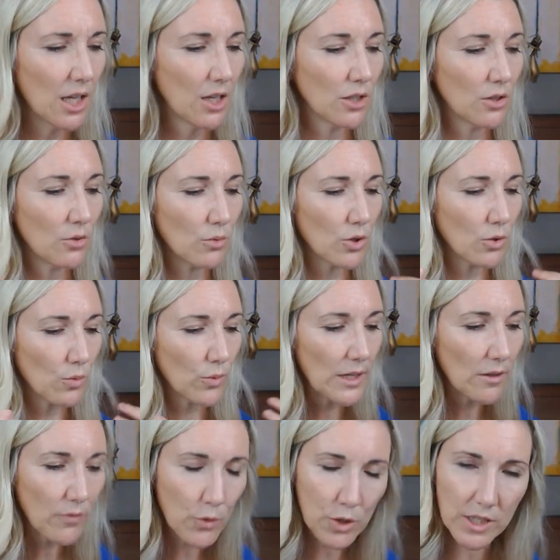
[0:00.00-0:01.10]
you're
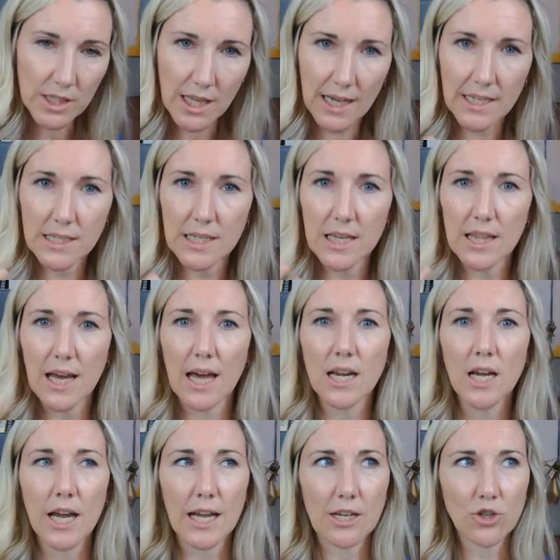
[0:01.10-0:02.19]
reinforcing the idea that
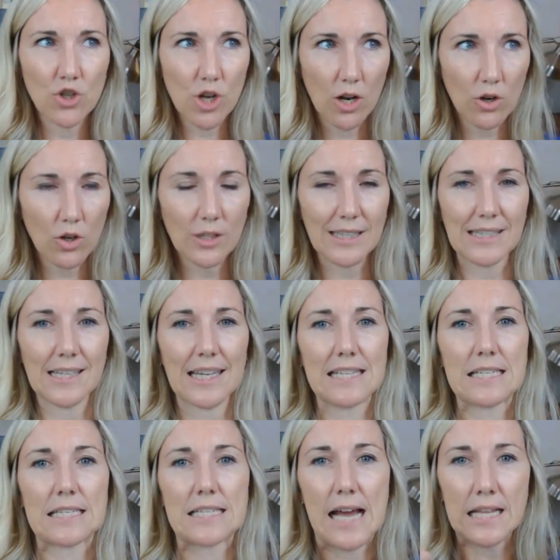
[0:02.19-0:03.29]
a jungle is a
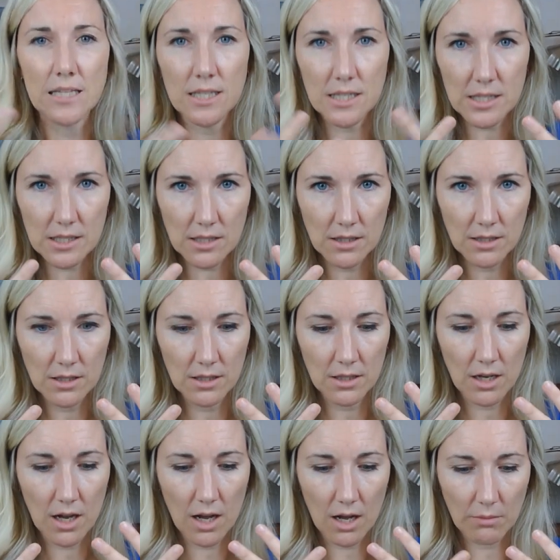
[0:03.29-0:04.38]
dense
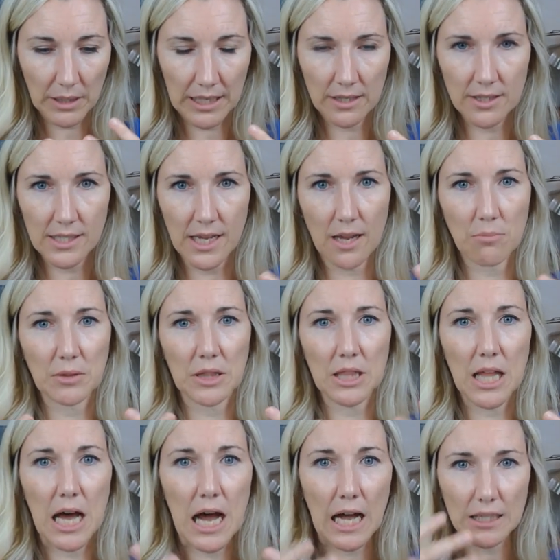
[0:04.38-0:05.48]
landscape,
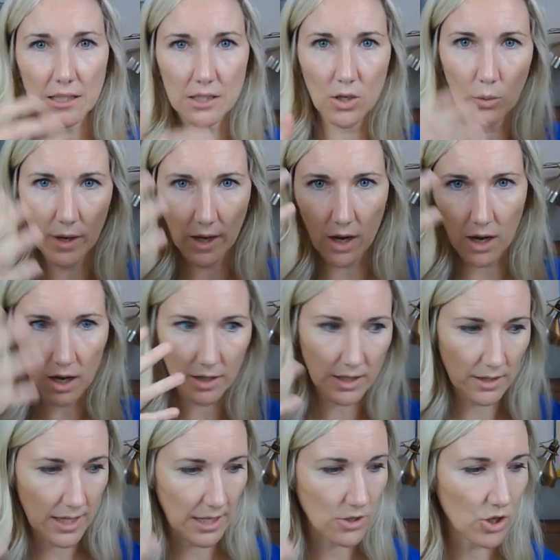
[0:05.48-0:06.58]
lots going on
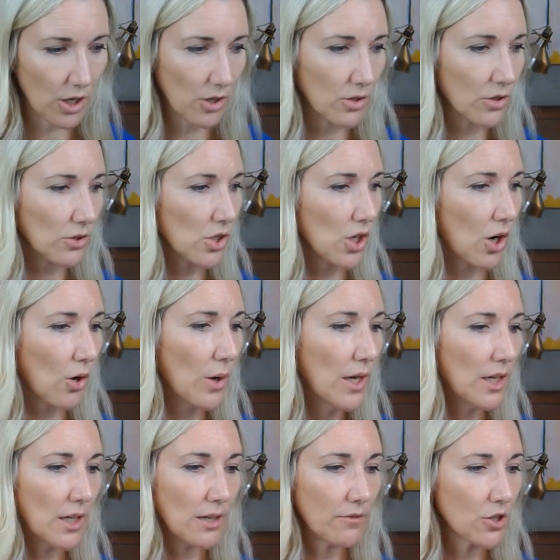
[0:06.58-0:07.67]
in that jungle. So
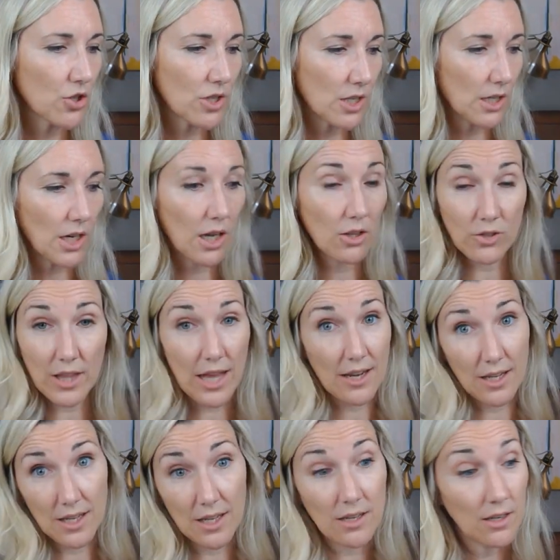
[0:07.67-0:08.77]
even just to color that
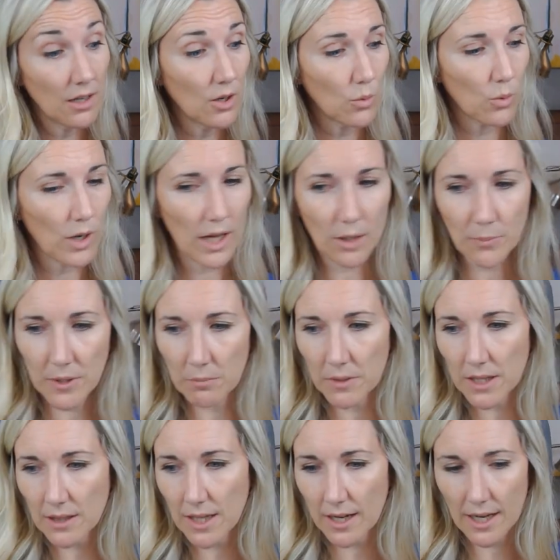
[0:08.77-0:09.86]
in will help them
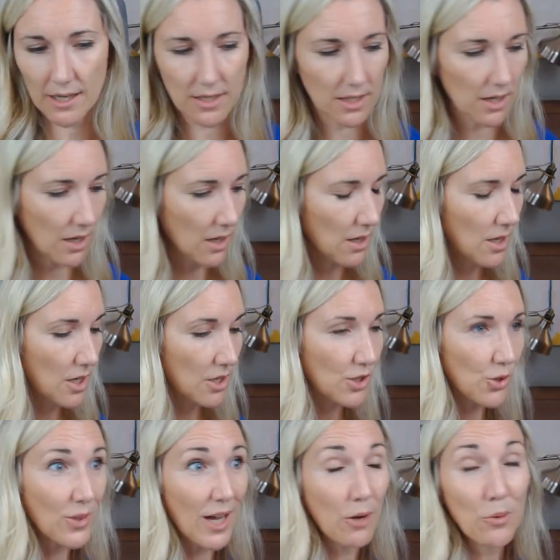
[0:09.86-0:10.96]
get that idea. So
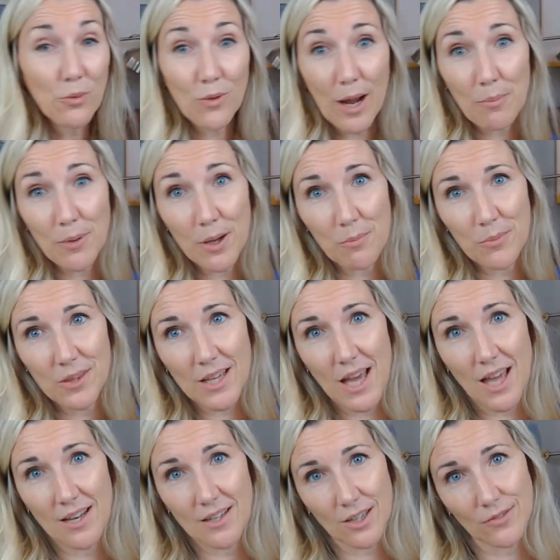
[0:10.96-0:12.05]
that will wrap up the
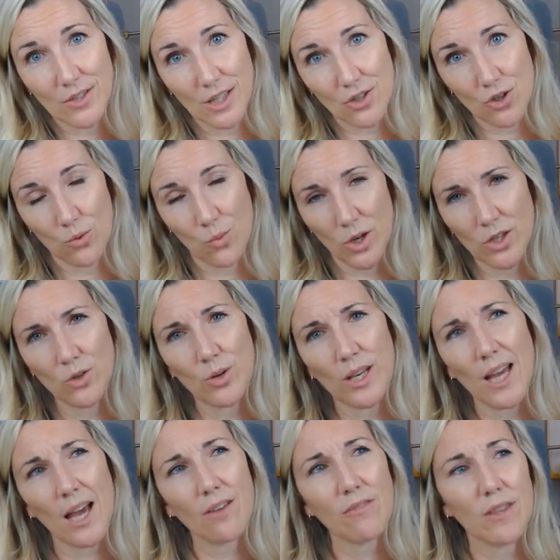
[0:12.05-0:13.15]
end of session 1. You can
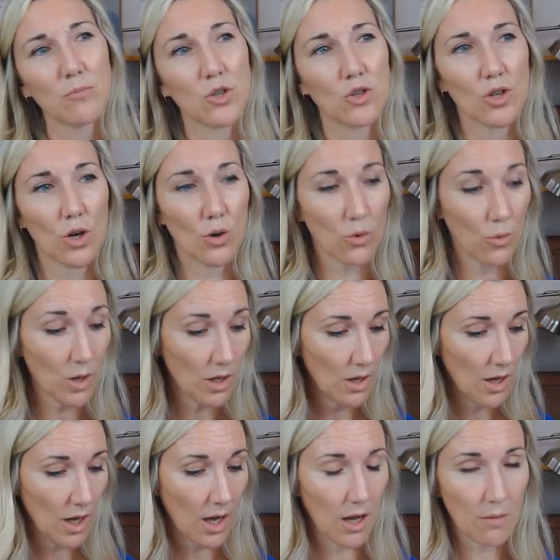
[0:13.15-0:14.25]
have them show
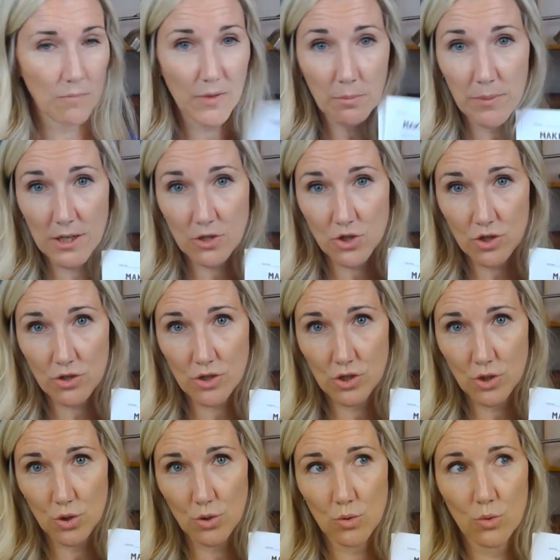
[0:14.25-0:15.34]
their pictures
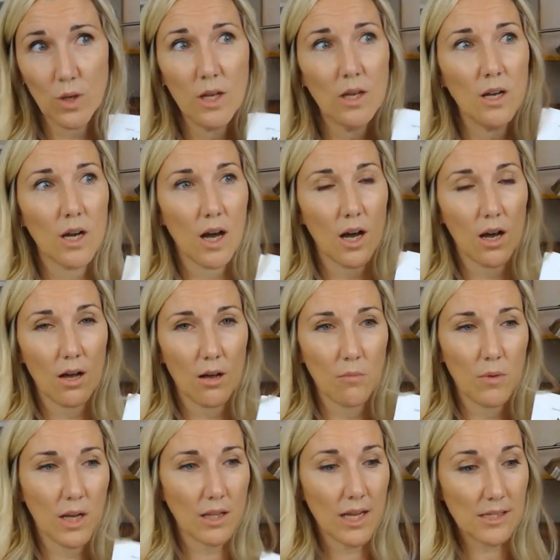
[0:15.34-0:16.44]
to
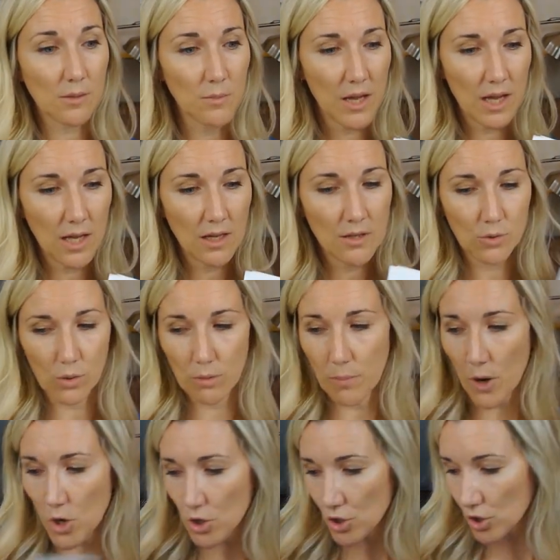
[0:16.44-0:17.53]
a classmate or a
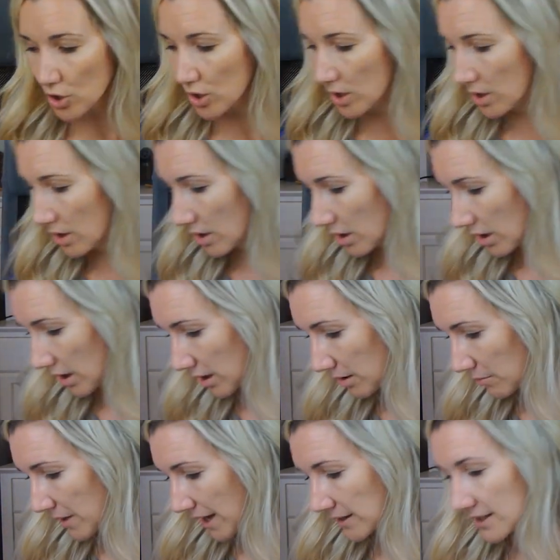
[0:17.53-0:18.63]
partner
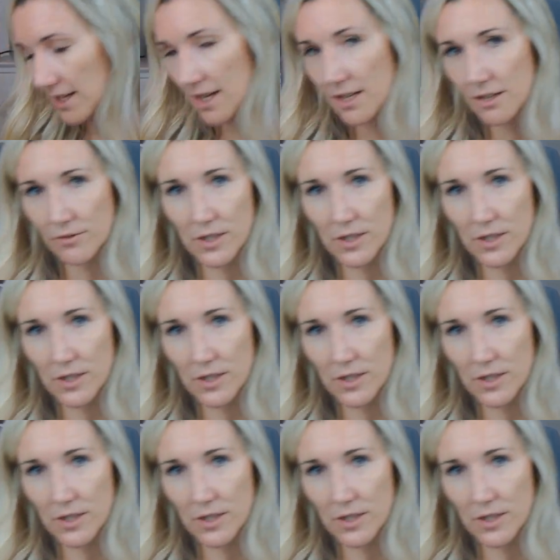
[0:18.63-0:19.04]
at the end of